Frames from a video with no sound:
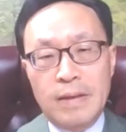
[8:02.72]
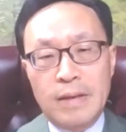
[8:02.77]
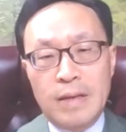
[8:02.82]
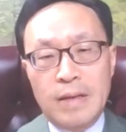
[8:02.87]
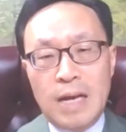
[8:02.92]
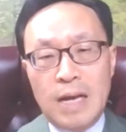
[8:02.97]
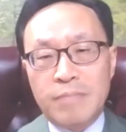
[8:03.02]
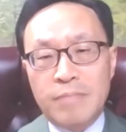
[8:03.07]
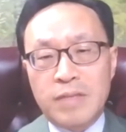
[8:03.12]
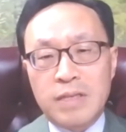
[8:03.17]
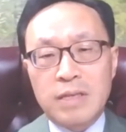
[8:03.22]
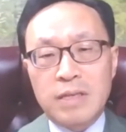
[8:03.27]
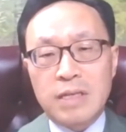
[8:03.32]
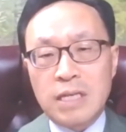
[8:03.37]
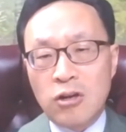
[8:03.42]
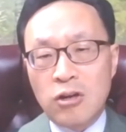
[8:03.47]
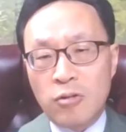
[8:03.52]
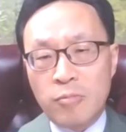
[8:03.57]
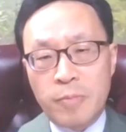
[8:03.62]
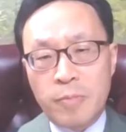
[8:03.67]
I'm
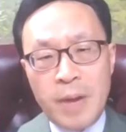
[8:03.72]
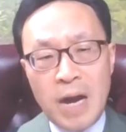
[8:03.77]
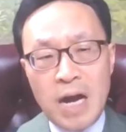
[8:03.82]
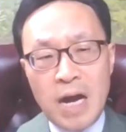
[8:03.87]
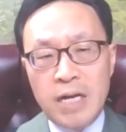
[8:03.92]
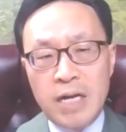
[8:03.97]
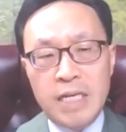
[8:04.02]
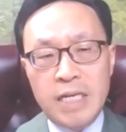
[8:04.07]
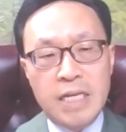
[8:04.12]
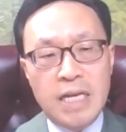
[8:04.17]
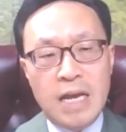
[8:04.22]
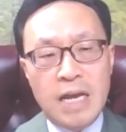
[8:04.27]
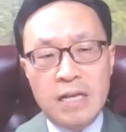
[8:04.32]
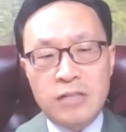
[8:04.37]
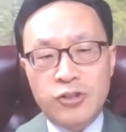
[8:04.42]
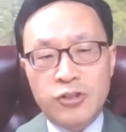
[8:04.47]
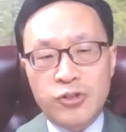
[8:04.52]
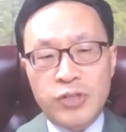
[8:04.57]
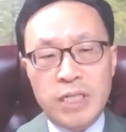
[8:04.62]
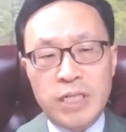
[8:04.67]
thinking of Bonnie as
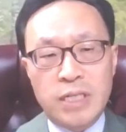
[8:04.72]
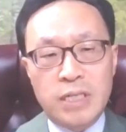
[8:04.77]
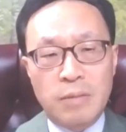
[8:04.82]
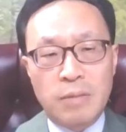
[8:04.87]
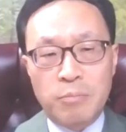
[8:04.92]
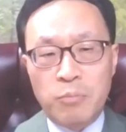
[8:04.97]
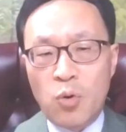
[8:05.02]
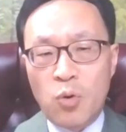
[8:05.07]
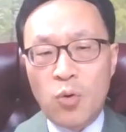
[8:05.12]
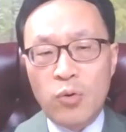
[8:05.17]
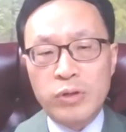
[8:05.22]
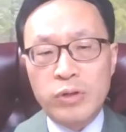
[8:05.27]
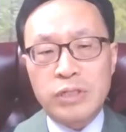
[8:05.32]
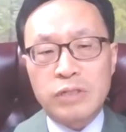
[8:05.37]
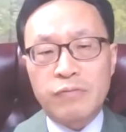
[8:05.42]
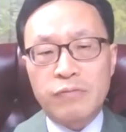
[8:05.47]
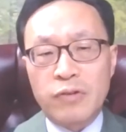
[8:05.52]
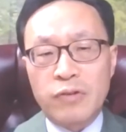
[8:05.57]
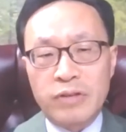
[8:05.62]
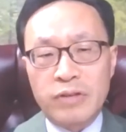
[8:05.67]
she mourns
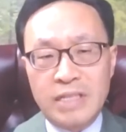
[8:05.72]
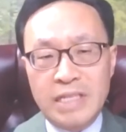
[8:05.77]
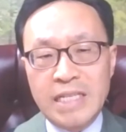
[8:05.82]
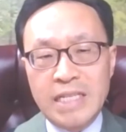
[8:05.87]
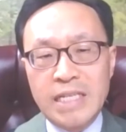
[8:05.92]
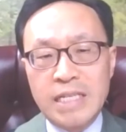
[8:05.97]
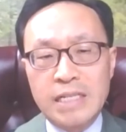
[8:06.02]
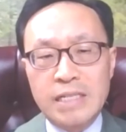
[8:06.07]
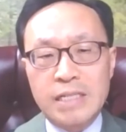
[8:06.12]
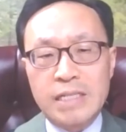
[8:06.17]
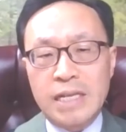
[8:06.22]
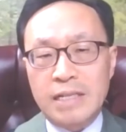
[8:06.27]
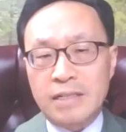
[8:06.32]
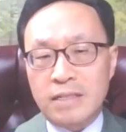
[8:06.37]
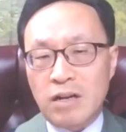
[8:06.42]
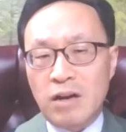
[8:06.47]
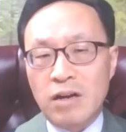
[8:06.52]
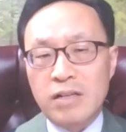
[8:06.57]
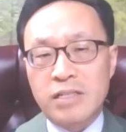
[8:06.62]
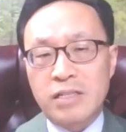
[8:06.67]
for niece and
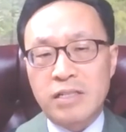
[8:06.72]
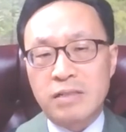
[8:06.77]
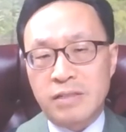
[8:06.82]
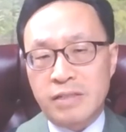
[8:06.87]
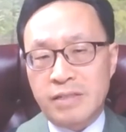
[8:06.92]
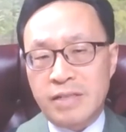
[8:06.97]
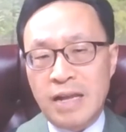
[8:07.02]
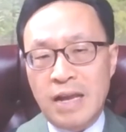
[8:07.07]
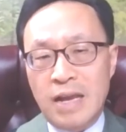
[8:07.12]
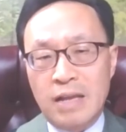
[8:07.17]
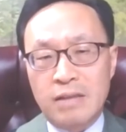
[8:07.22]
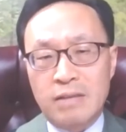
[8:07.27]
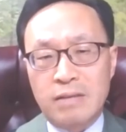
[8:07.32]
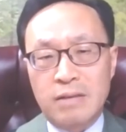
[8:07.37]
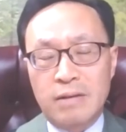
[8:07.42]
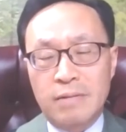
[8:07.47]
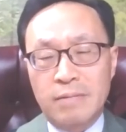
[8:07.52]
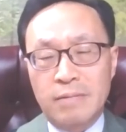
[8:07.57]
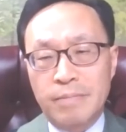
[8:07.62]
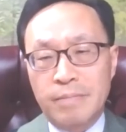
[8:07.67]
cousin's death.
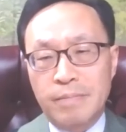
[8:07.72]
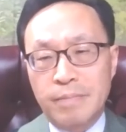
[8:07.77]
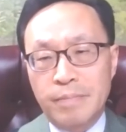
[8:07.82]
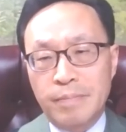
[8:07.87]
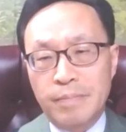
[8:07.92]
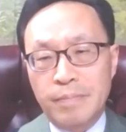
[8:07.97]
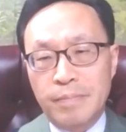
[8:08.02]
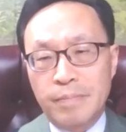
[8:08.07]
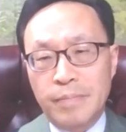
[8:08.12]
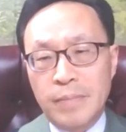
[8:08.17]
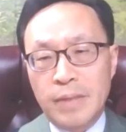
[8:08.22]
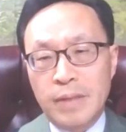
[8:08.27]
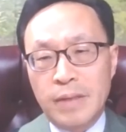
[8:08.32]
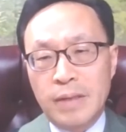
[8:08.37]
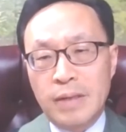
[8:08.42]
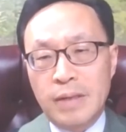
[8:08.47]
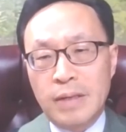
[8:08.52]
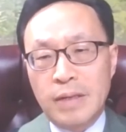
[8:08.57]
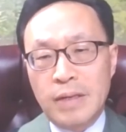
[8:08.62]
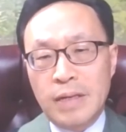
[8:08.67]

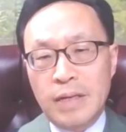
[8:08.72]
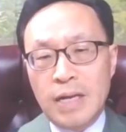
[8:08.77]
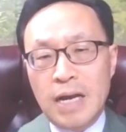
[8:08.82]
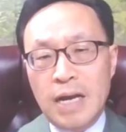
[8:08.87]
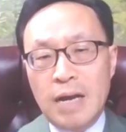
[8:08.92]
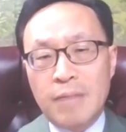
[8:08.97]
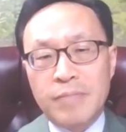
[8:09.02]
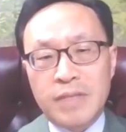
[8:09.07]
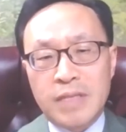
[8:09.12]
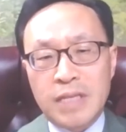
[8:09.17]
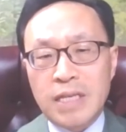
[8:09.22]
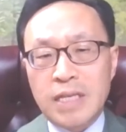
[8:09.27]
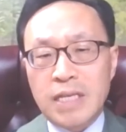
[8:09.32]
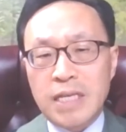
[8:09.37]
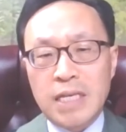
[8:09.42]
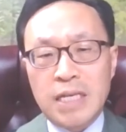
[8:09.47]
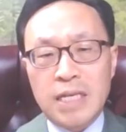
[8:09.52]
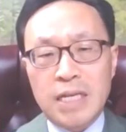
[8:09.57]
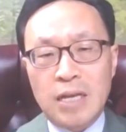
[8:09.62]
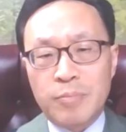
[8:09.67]
I'm
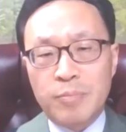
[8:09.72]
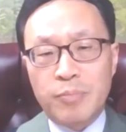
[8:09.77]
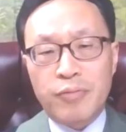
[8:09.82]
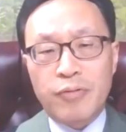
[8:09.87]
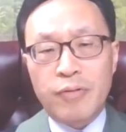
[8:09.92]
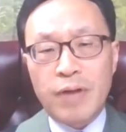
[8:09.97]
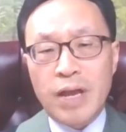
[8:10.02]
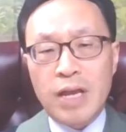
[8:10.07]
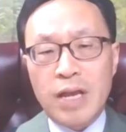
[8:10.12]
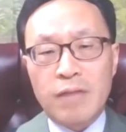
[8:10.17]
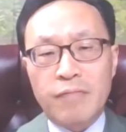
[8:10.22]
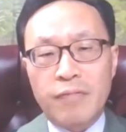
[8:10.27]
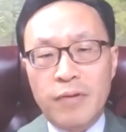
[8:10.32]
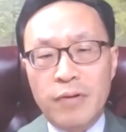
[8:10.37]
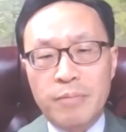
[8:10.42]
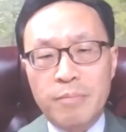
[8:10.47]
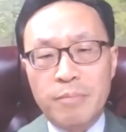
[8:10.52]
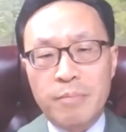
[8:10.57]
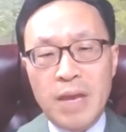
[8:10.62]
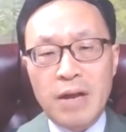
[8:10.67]
thinking and praying
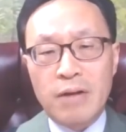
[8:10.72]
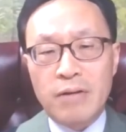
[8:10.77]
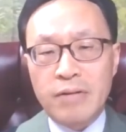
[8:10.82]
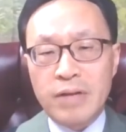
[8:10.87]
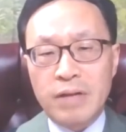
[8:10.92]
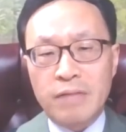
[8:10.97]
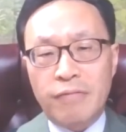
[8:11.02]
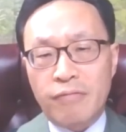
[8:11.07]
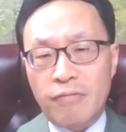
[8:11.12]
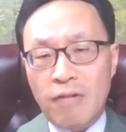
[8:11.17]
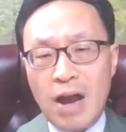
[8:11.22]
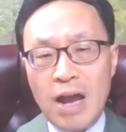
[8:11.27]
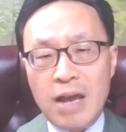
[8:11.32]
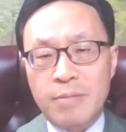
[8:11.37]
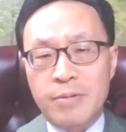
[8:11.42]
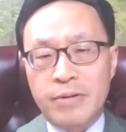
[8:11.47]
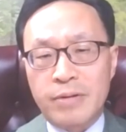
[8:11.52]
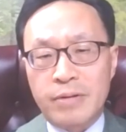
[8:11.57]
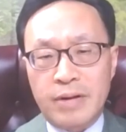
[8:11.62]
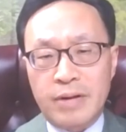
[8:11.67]
for Mary
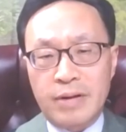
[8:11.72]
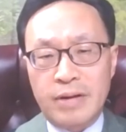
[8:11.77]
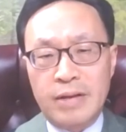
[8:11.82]
Freiberg,